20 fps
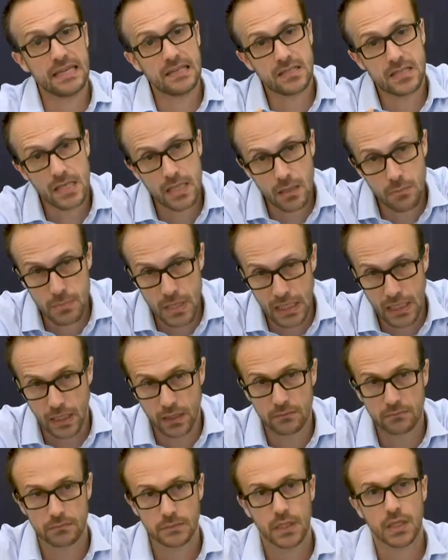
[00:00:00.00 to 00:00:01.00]
into the
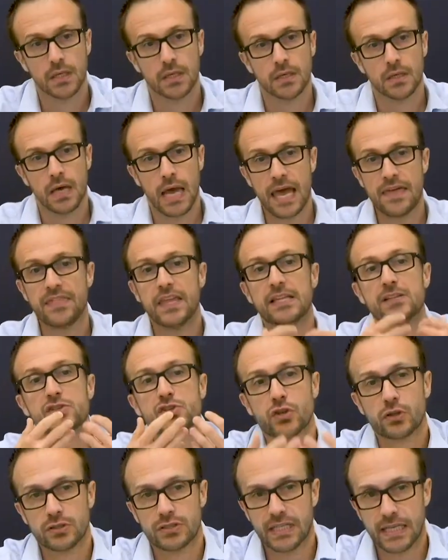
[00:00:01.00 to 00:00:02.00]
meeting and then
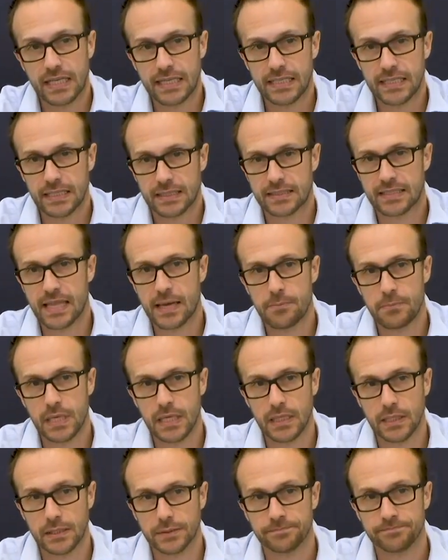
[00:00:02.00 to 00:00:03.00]
start to conduct that
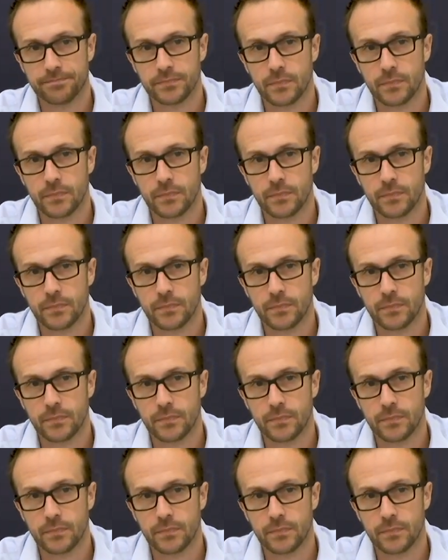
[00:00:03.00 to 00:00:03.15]
meeting?